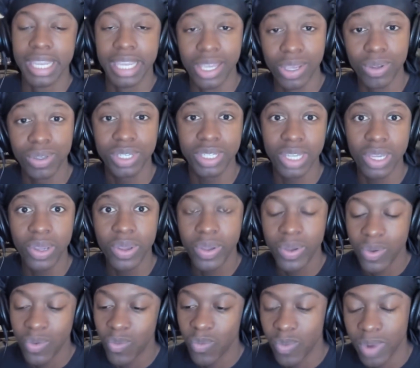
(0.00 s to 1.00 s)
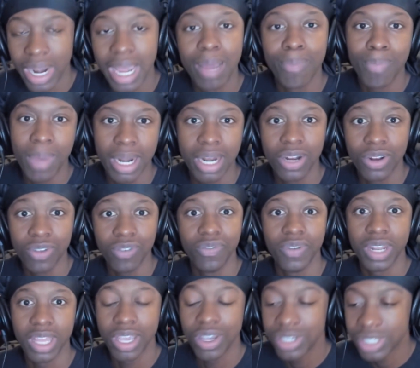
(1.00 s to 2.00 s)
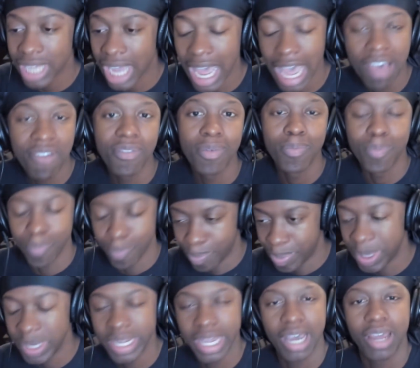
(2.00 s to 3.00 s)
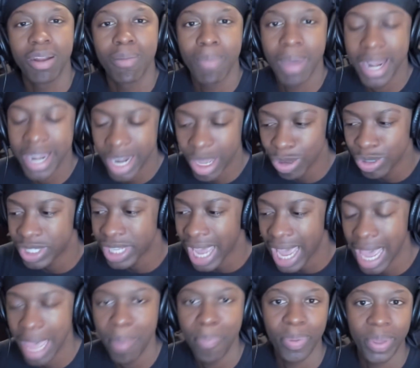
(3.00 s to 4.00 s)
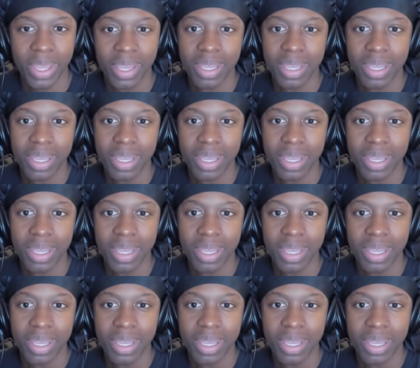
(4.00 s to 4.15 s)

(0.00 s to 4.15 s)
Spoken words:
Usually, when I'm about to do videos, I have it put down in my notes app.